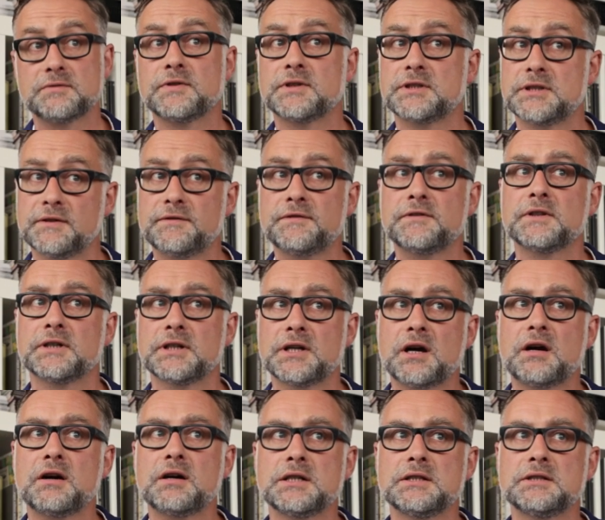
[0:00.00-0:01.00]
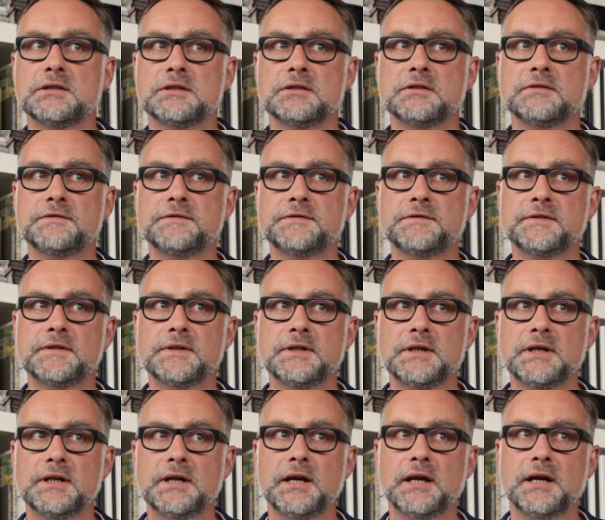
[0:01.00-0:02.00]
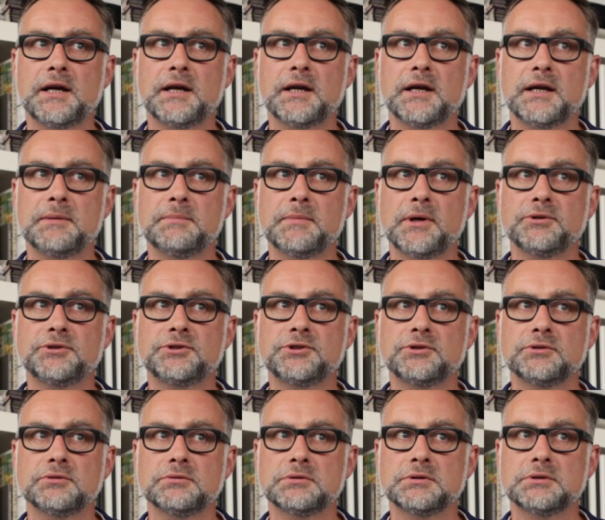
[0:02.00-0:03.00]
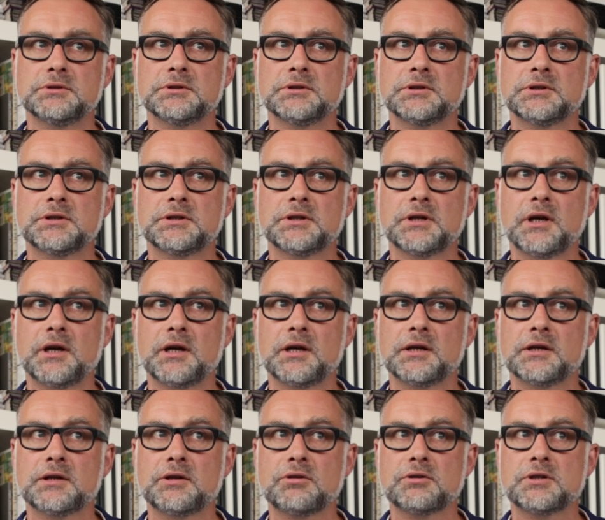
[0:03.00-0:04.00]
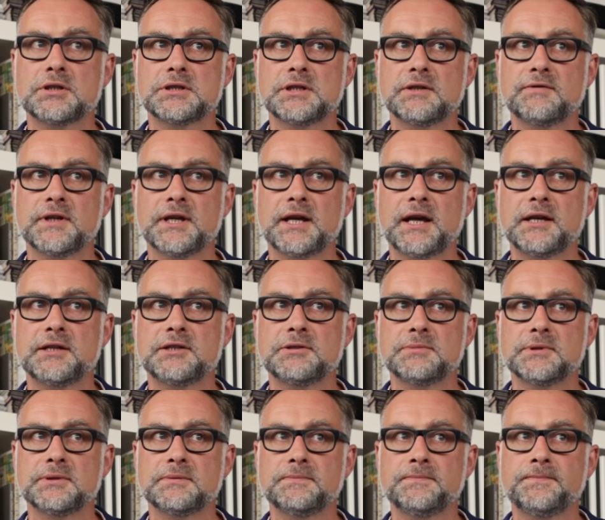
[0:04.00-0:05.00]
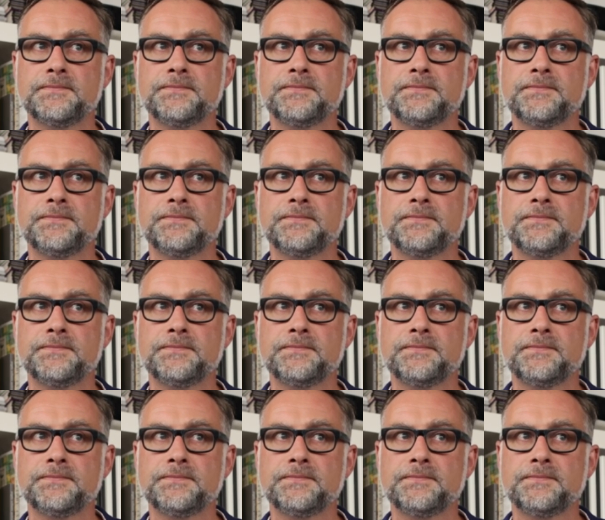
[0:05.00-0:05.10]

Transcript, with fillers: for different kinds of uh, emotional and uh, cognitive engagement?